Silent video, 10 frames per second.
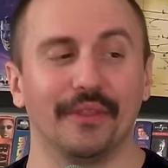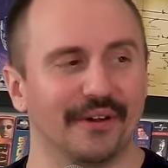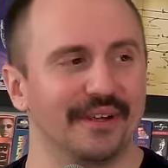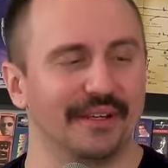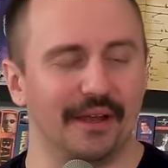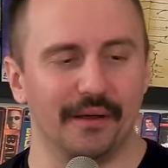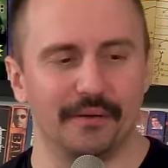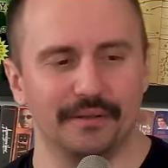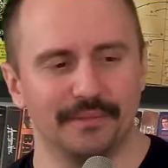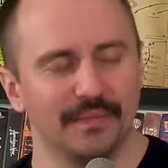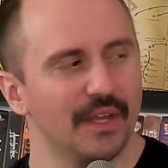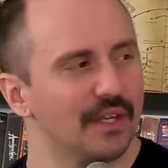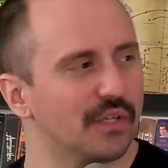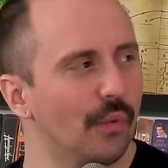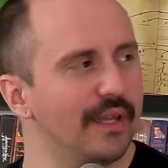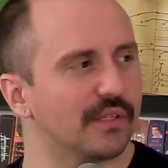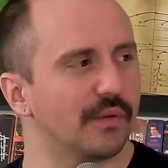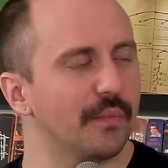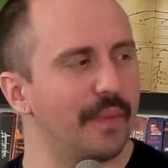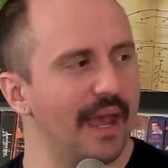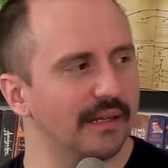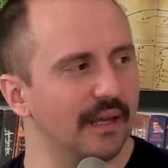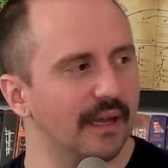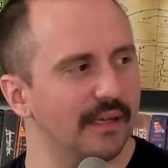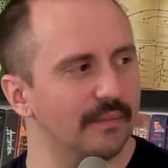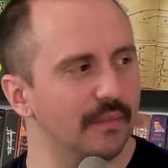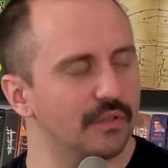there you go. So wait, so the bad guy,